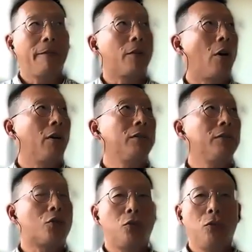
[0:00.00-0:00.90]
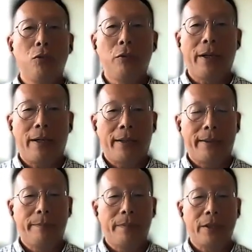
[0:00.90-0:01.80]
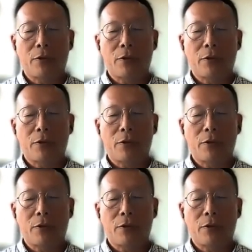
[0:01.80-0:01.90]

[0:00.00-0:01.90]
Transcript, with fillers: have gone through um,